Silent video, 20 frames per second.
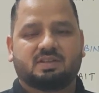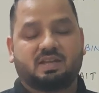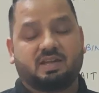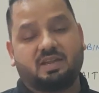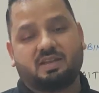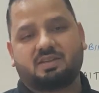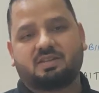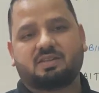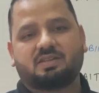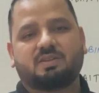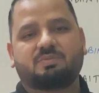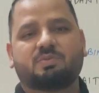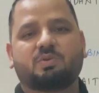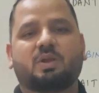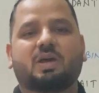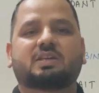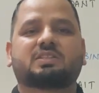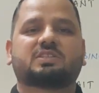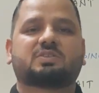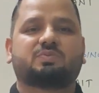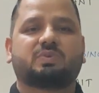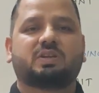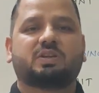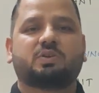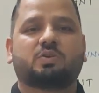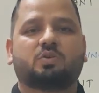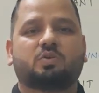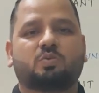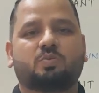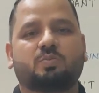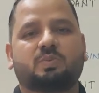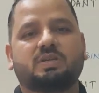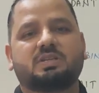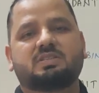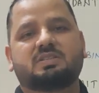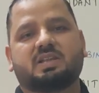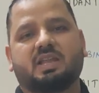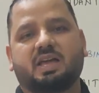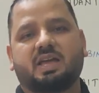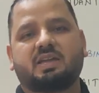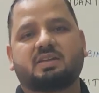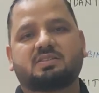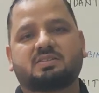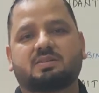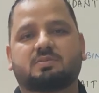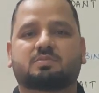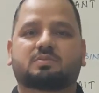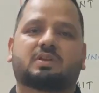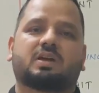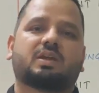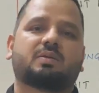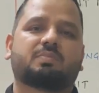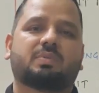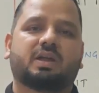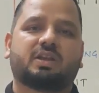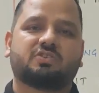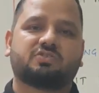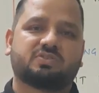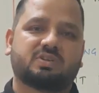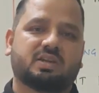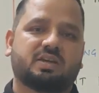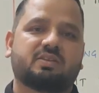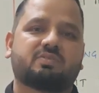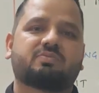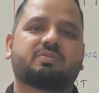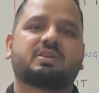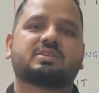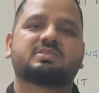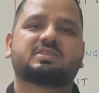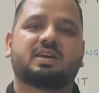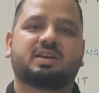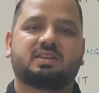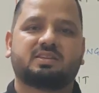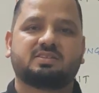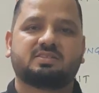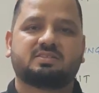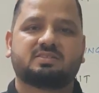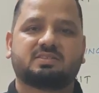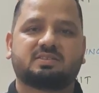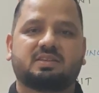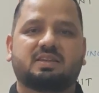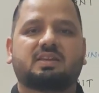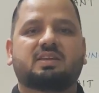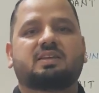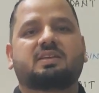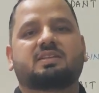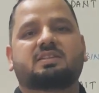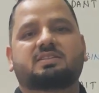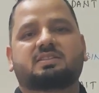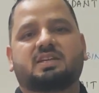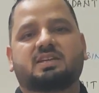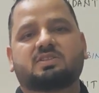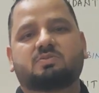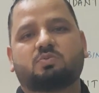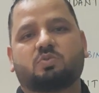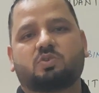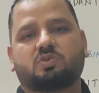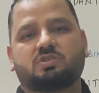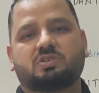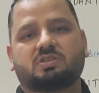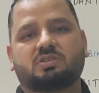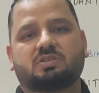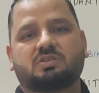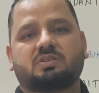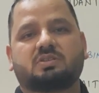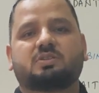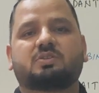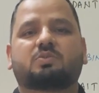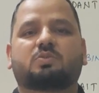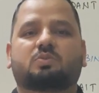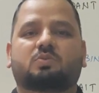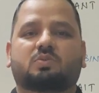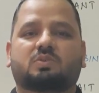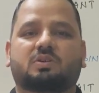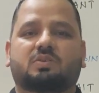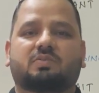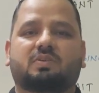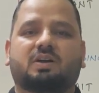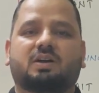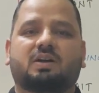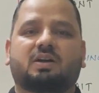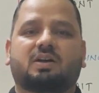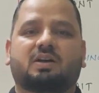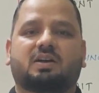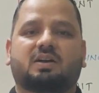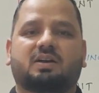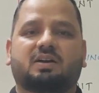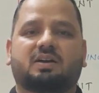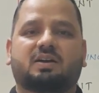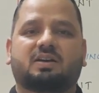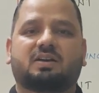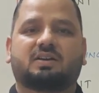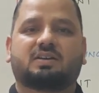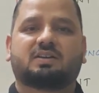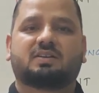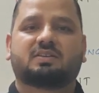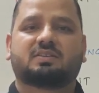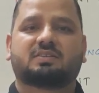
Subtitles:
And if you like this video, please like, subscribe and share French Diaries. Thanks for watching. Au revoir.